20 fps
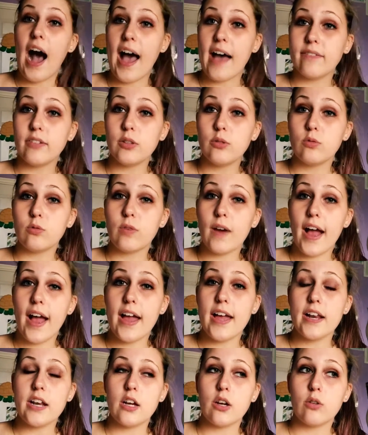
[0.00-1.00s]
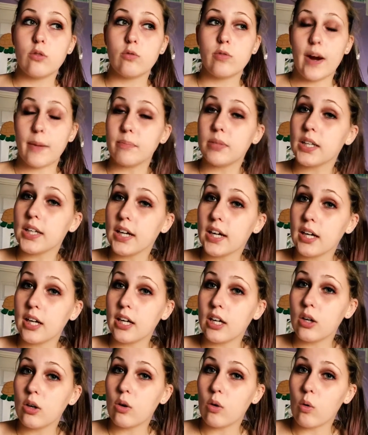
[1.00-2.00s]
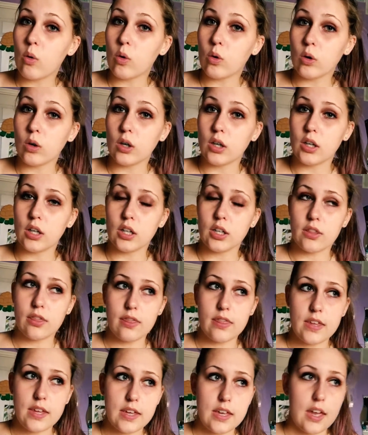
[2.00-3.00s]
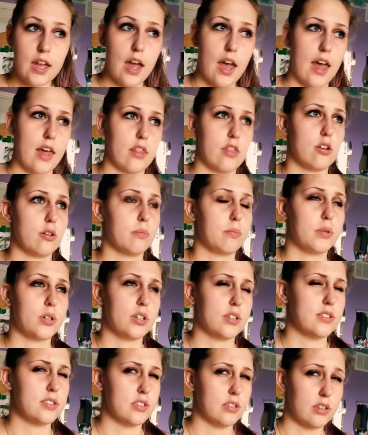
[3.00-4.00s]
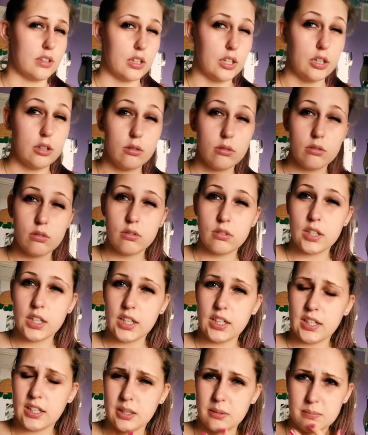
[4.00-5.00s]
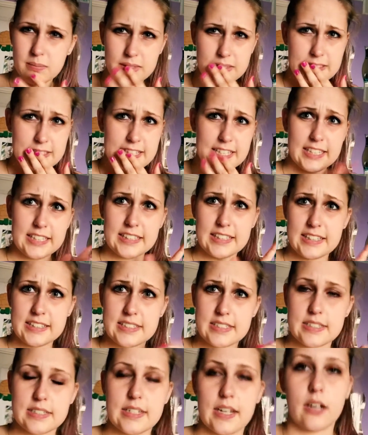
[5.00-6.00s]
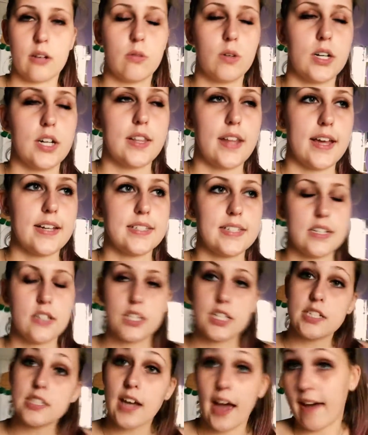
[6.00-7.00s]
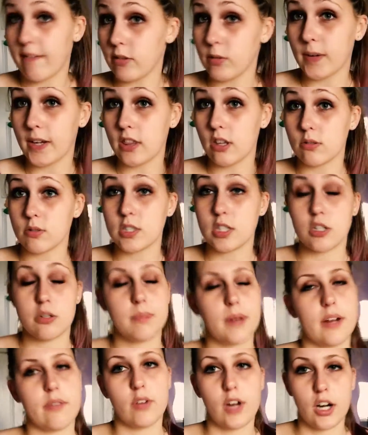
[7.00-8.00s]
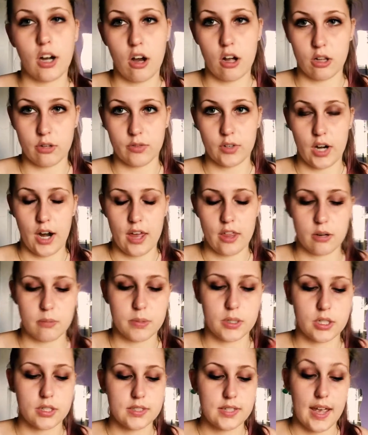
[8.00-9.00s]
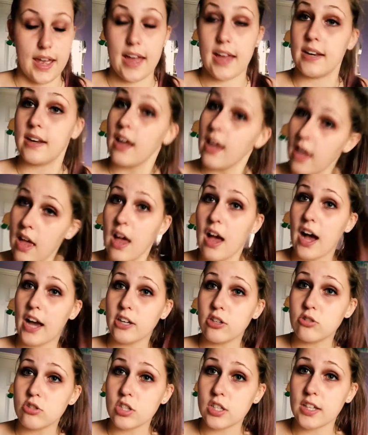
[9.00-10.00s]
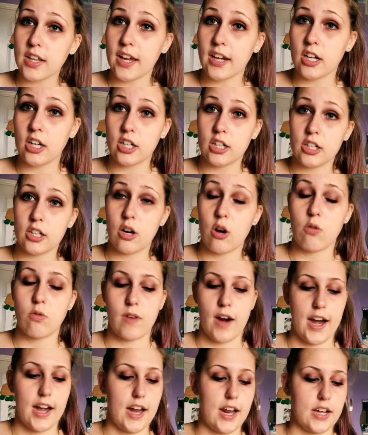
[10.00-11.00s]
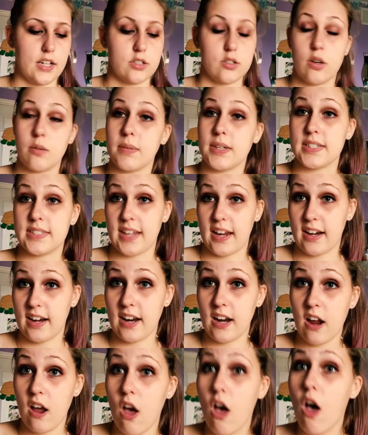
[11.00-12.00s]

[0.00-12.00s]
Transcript: I haven't read Replica or the other book Delirium. I think that's the second one in that series. I haven't read those two, but I've read all of her other books and I usually like her writing, so I'm excited